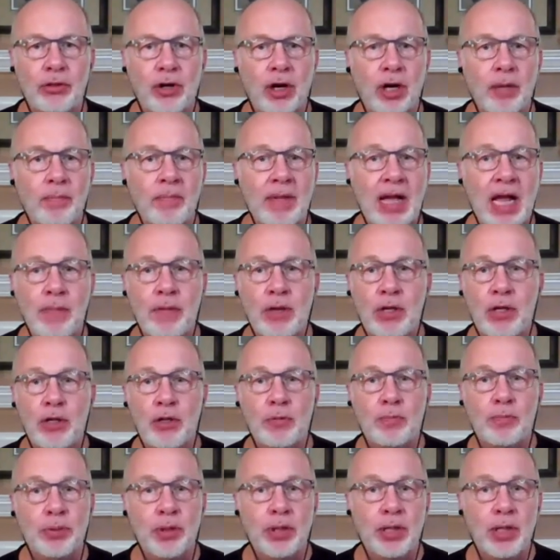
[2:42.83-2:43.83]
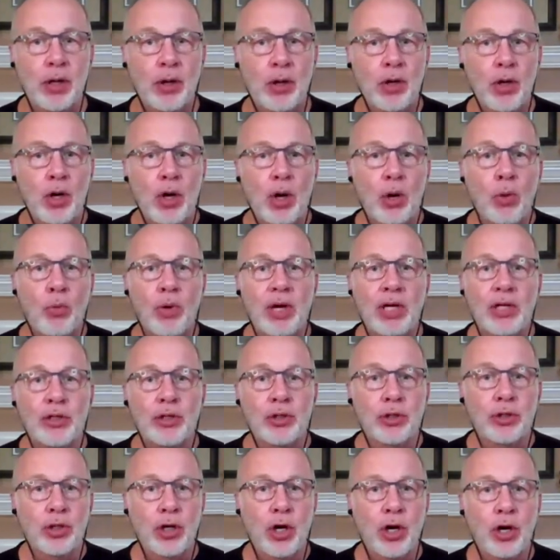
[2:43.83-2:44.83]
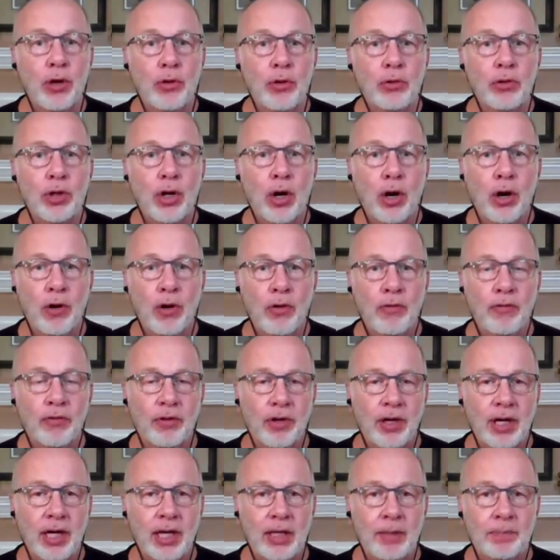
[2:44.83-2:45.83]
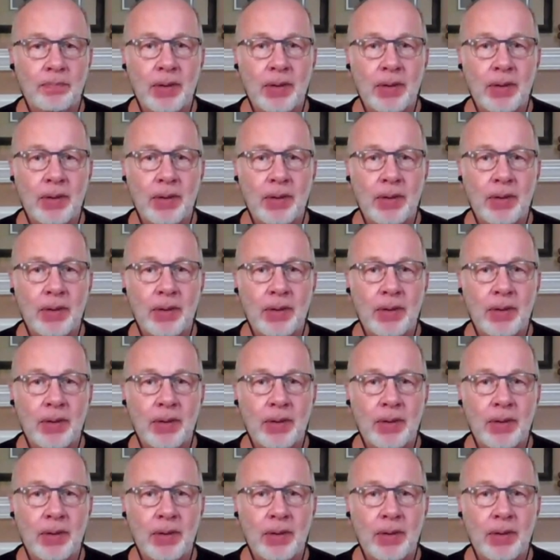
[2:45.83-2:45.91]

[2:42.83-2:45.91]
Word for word: or maybe you put a winter coat over it.